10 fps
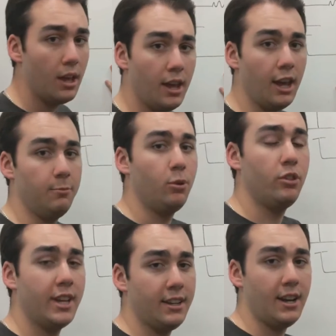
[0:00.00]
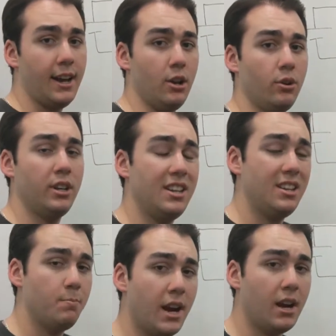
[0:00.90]
and put that diode in
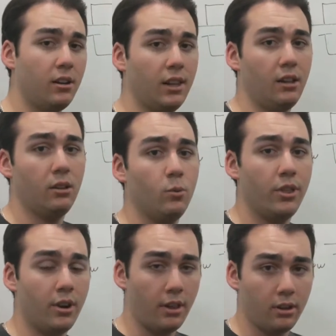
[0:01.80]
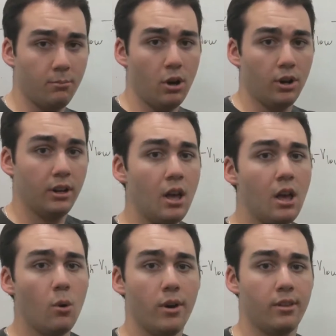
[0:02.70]
parallel with another component,
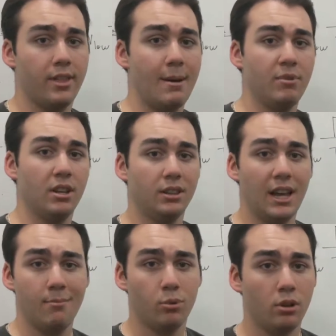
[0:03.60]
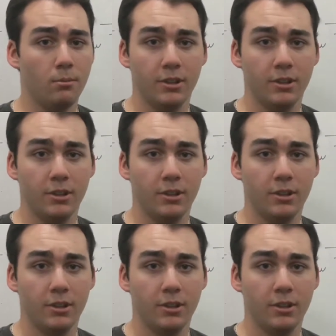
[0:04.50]
whether that be a light bulb, a